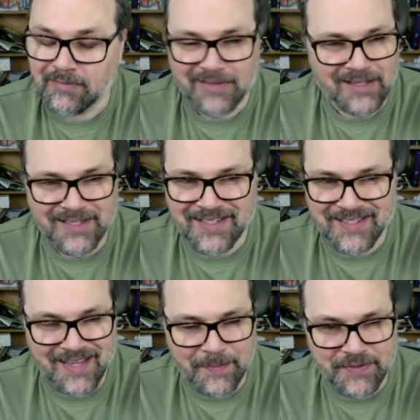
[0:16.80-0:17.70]
The
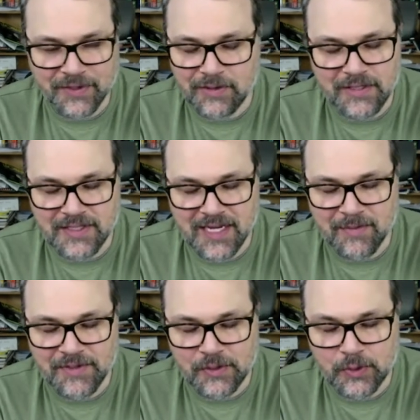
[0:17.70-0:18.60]
steps are the same
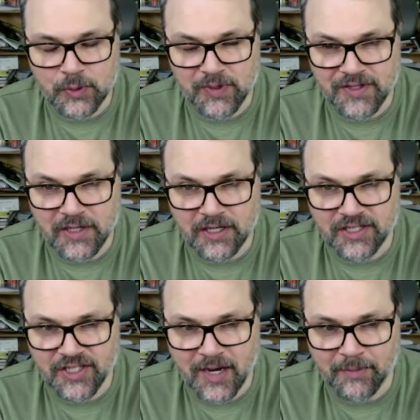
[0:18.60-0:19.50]
as those we saw in
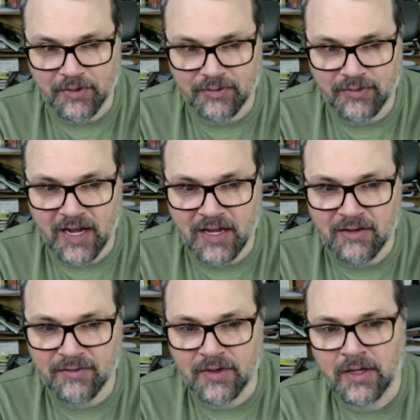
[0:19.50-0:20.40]
Chapter
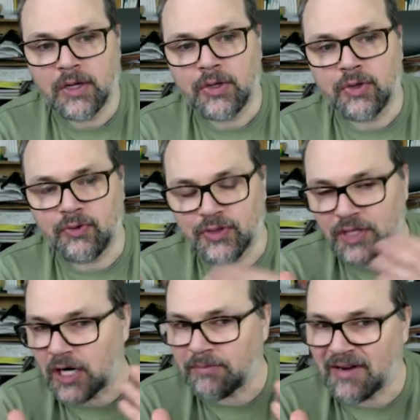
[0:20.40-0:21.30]
5. You
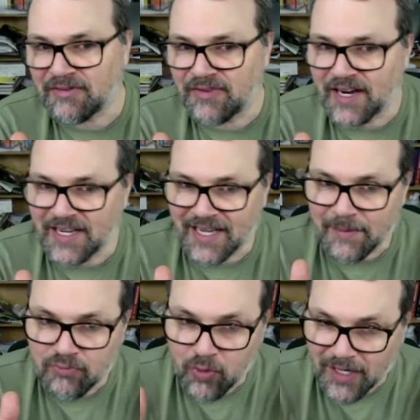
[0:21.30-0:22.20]
start by finding a
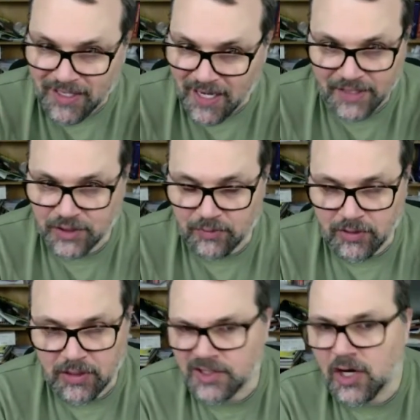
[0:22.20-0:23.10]
point
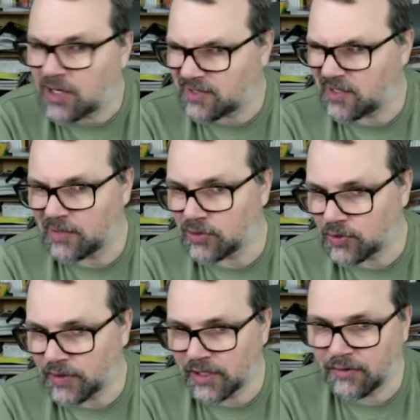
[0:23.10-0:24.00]
estimate, let's call it W
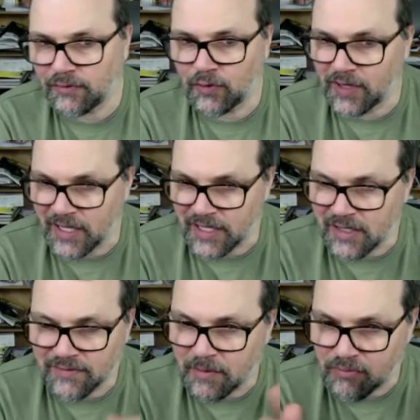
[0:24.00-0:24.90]
here, for a
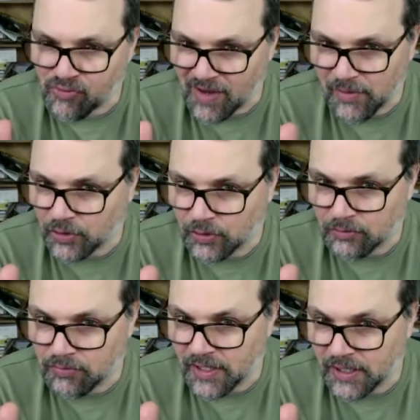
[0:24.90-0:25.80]
given parameter,
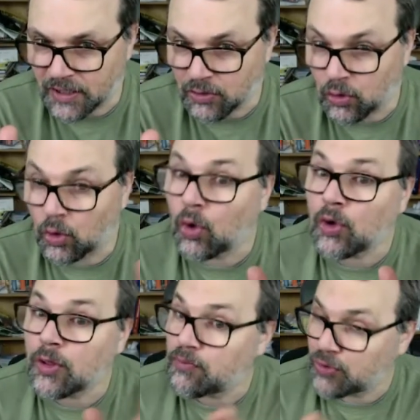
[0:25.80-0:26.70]
beta, or
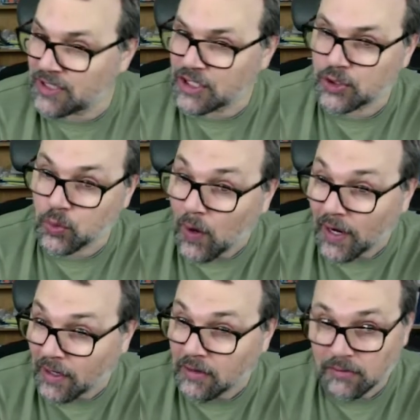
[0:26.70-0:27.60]
the prediction
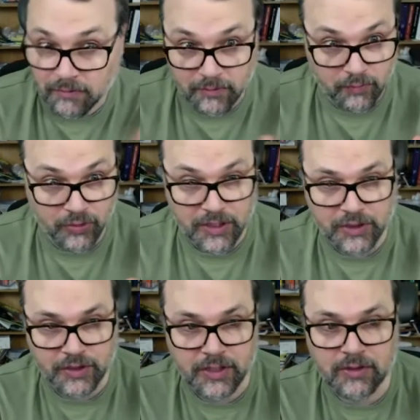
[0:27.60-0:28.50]
Y for the
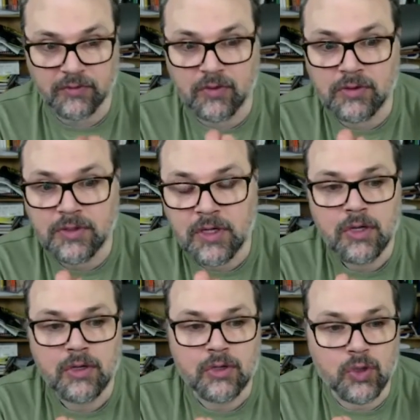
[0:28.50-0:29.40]
prediction intervals.
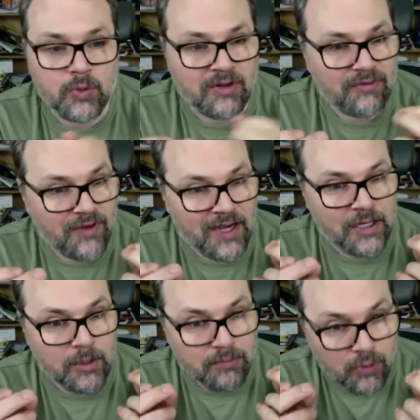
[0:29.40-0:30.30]
You will find
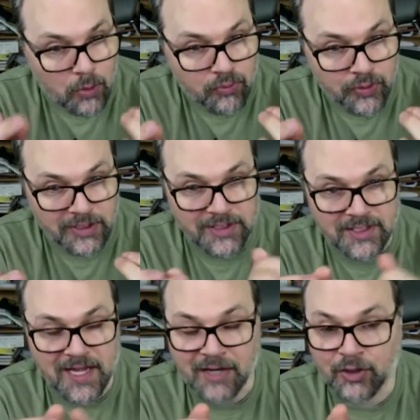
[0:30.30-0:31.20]
an appropriate
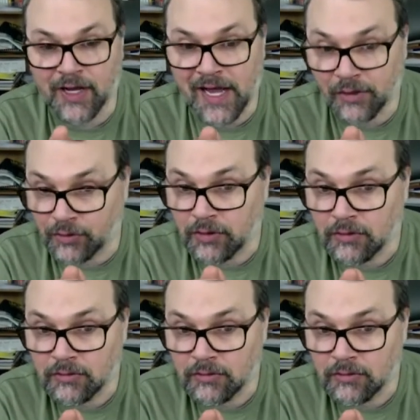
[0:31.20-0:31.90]
standard error